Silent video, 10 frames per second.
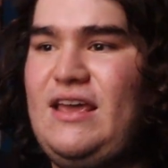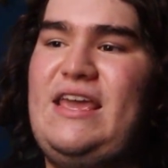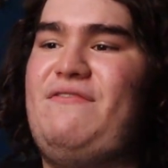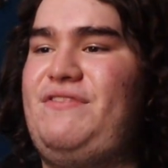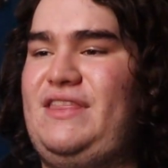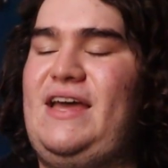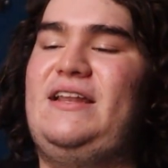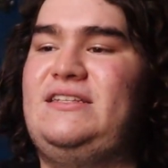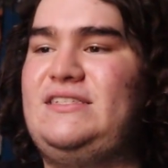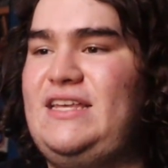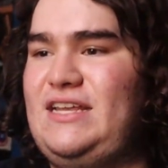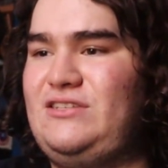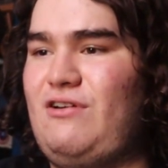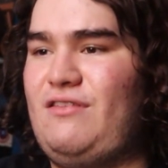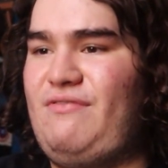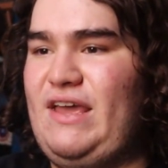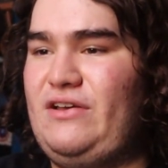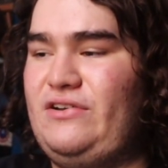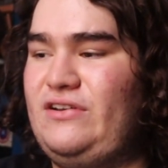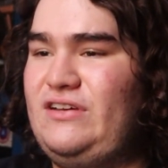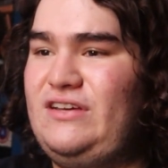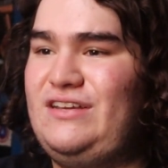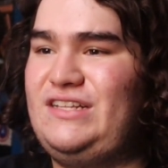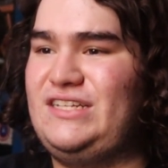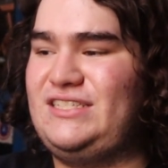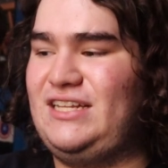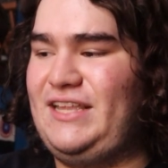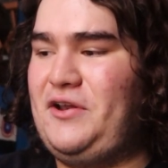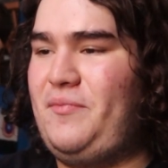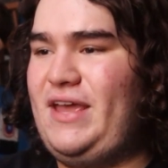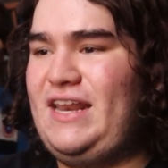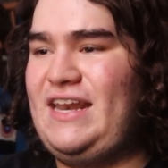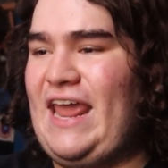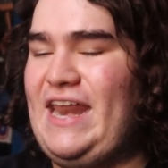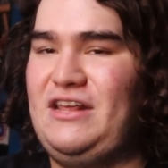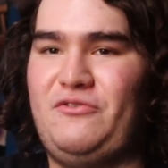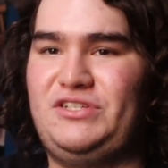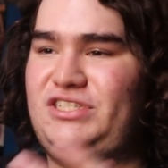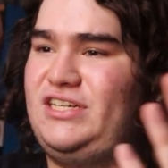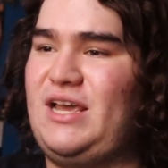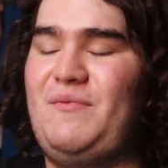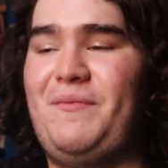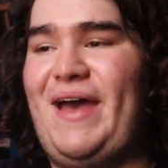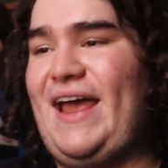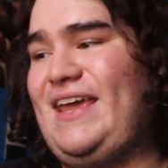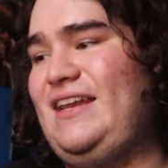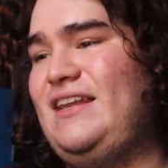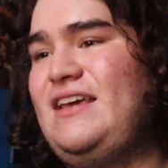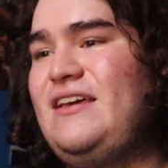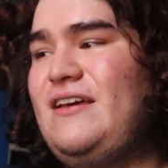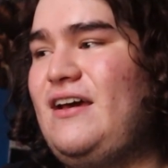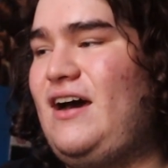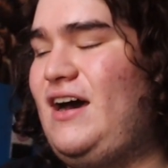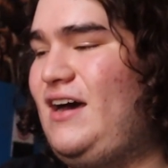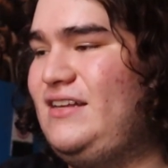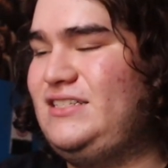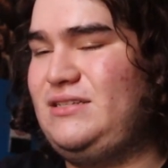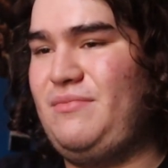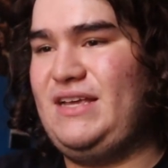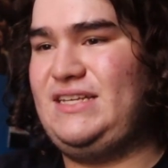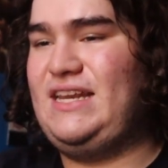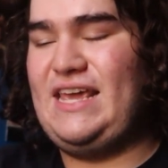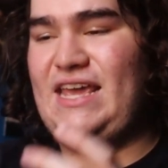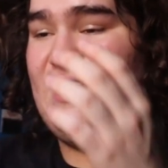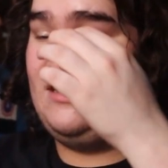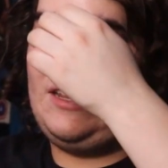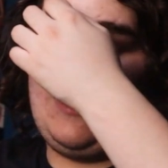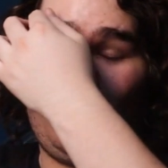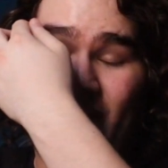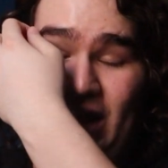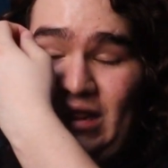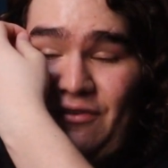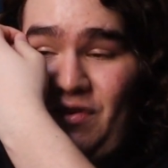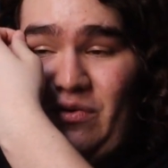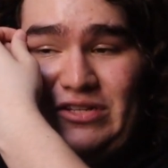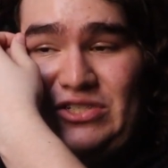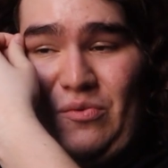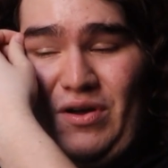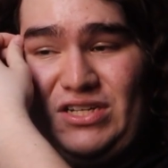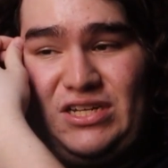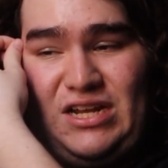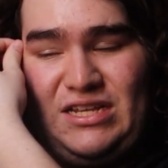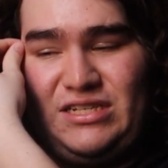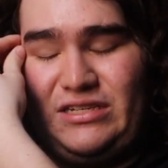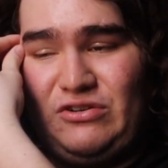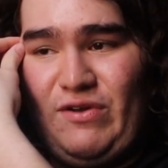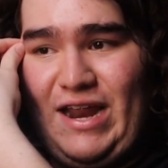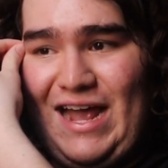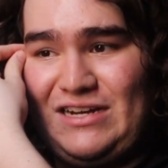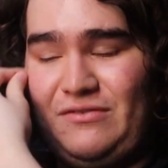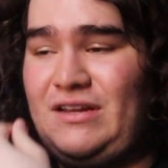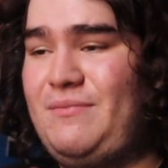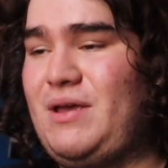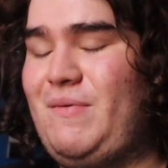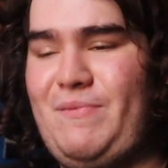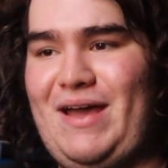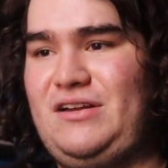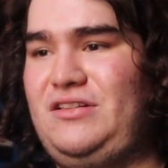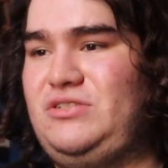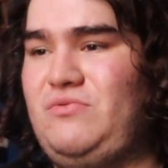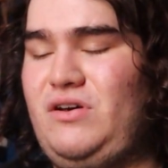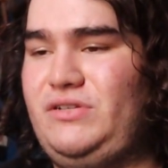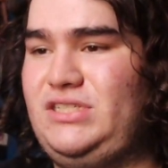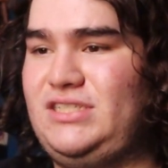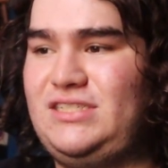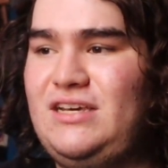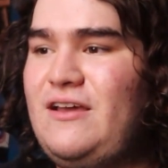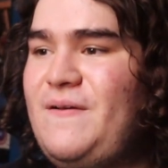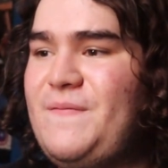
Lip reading: even then, seeing Darth Vader just a little bit, and Hayden Christensen coming back, and just amazing. And Ewan, I love Ewan so much. He's such a great actor, and him coming back to this role is just